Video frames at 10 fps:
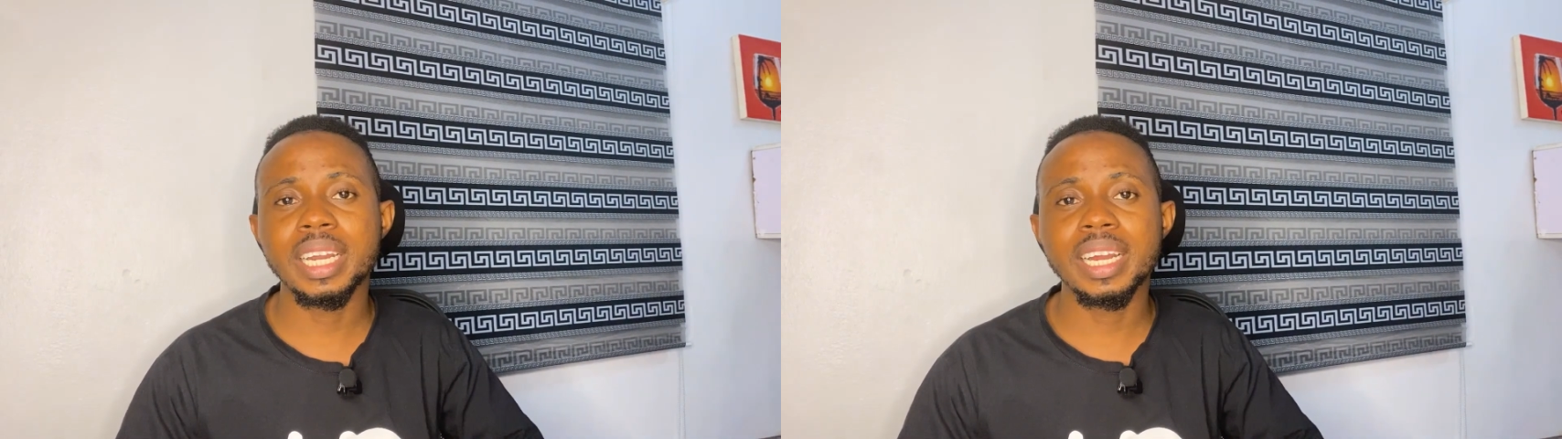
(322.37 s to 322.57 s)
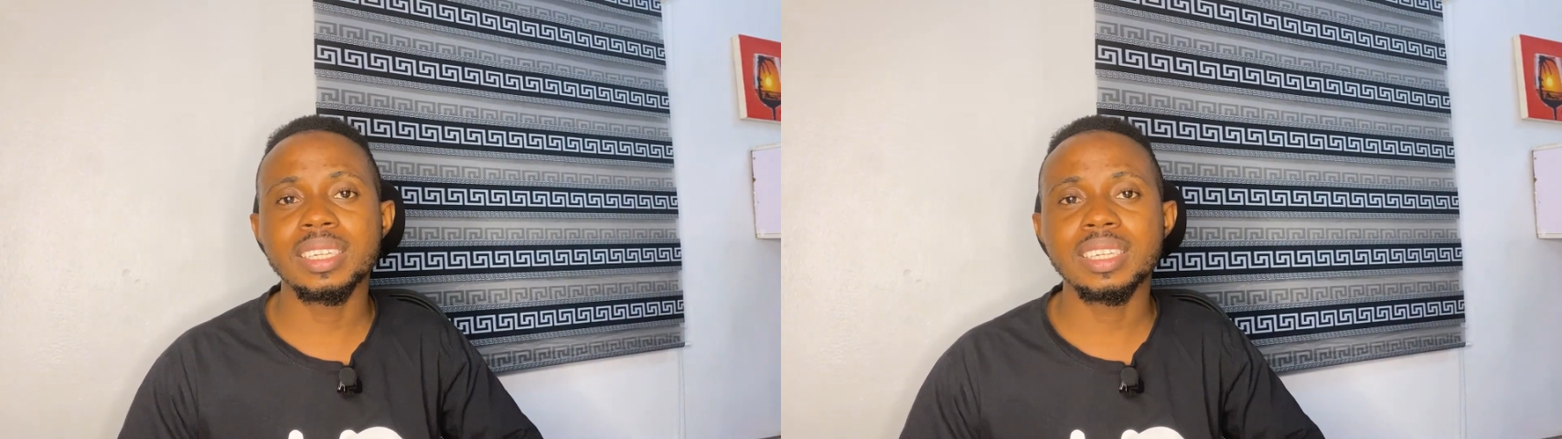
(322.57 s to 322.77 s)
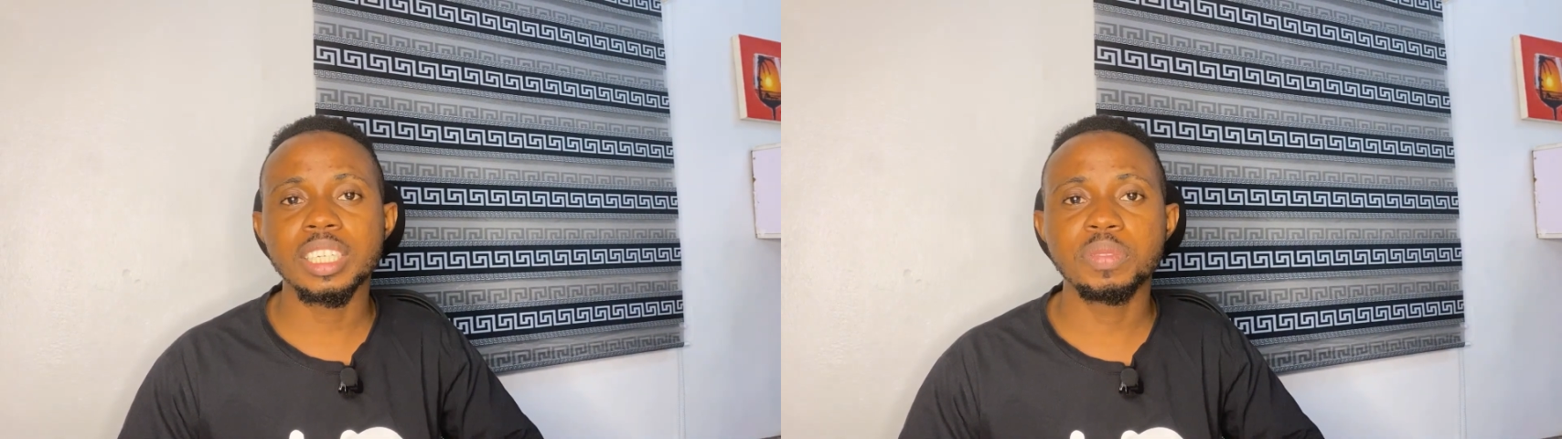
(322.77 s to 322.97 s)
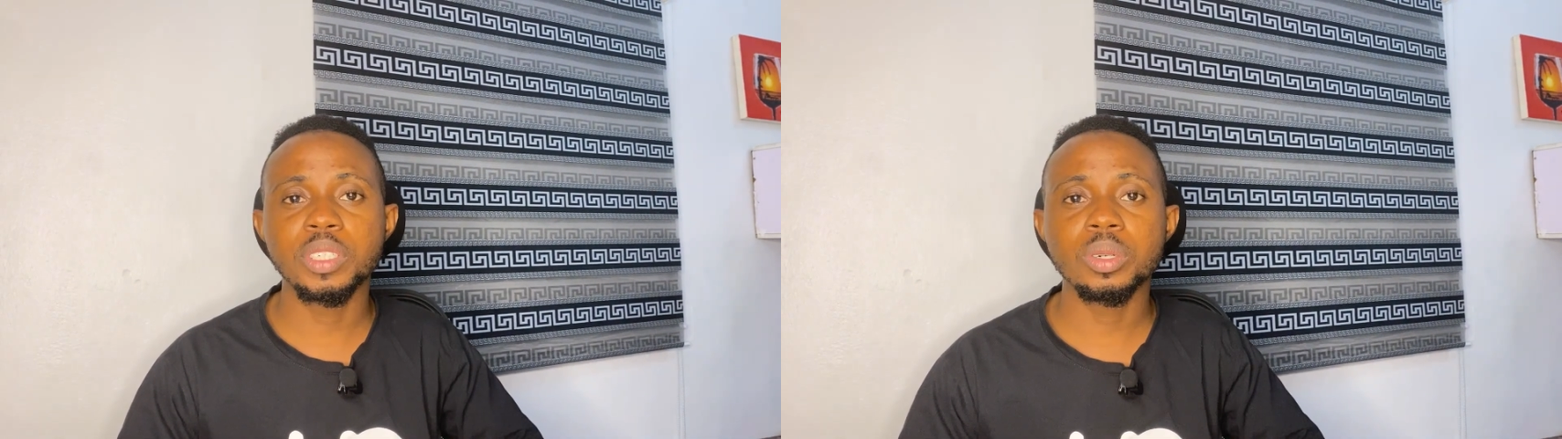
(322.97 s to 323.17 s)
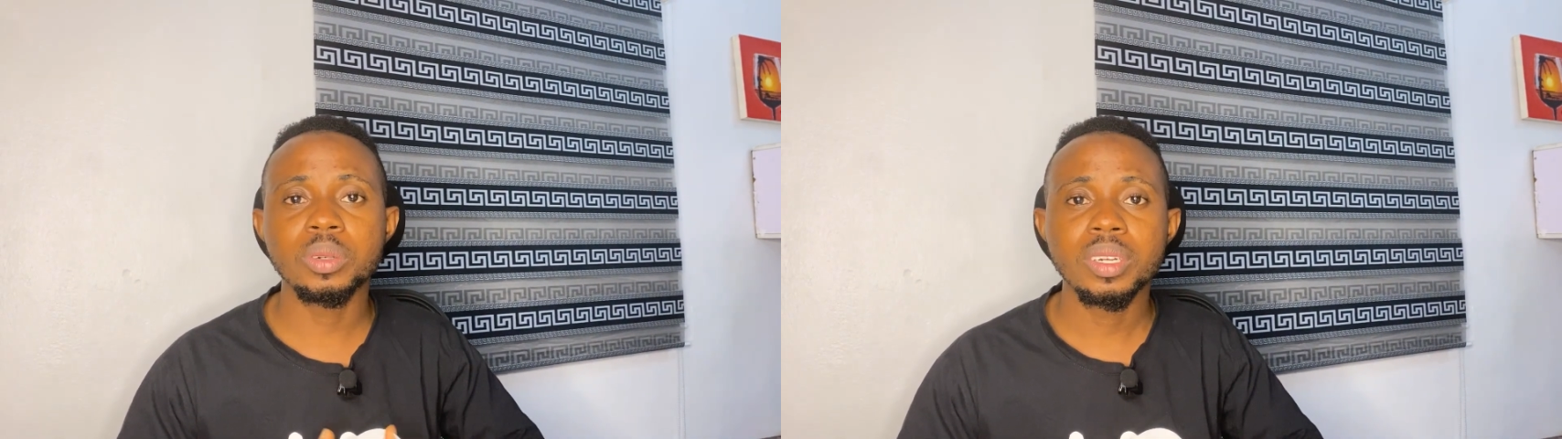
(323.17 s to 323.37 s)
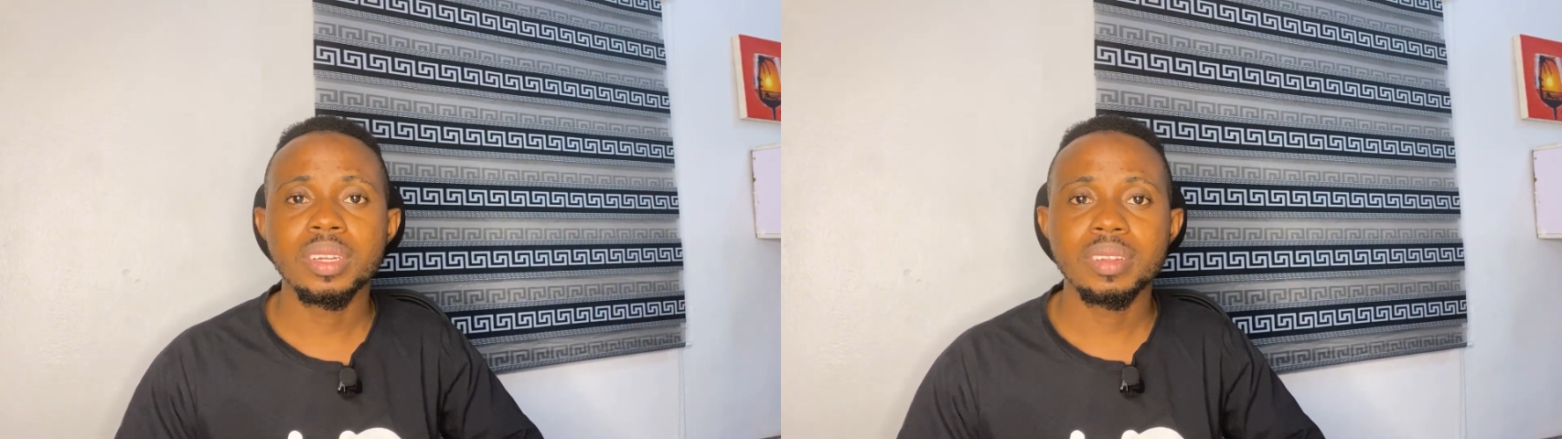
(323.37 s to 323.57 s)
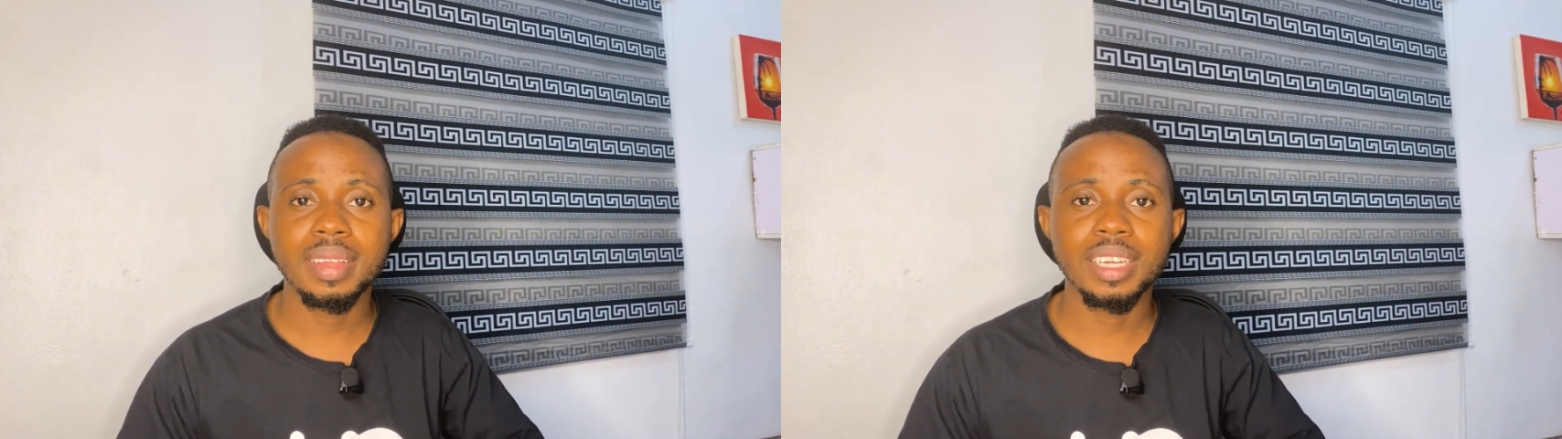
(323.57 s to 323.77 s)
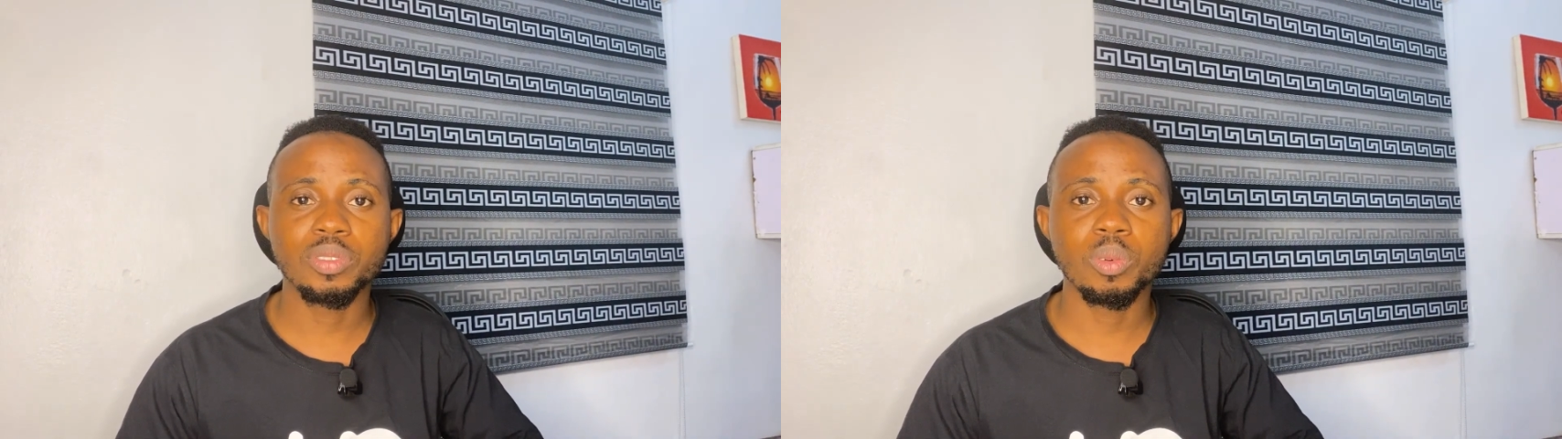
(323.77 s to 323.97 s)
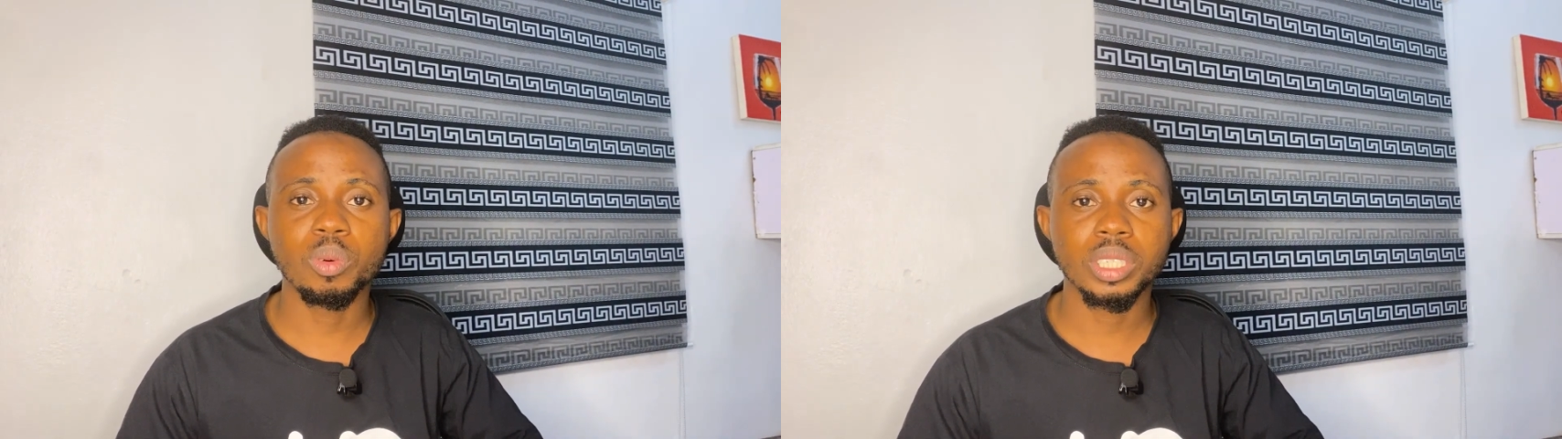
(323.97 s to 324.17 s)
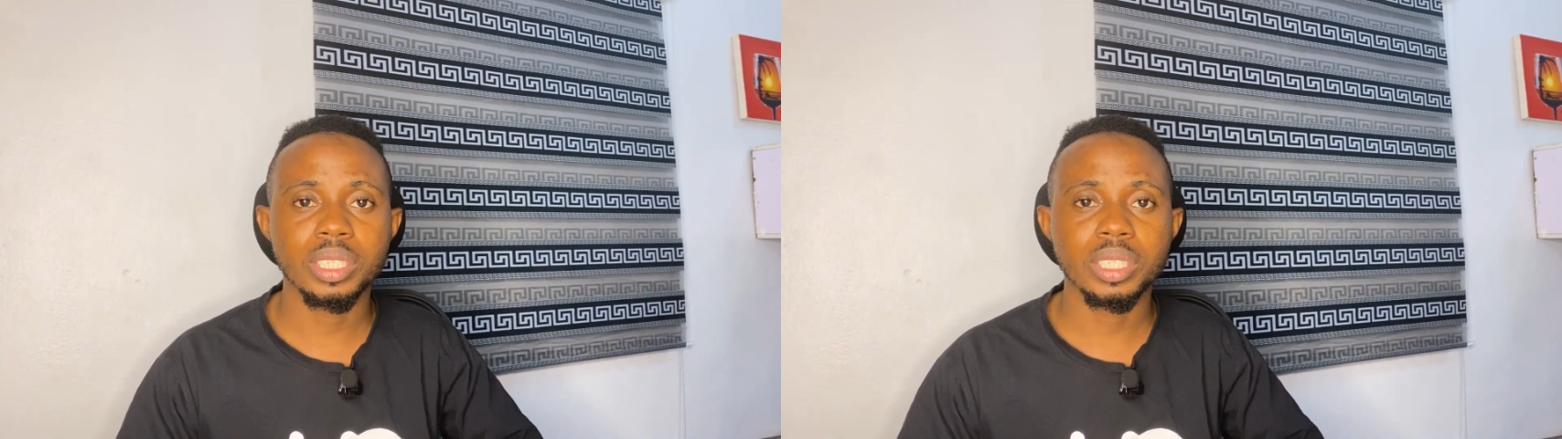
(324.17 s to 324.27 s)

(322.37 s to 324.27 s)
meet again in the next video thanks for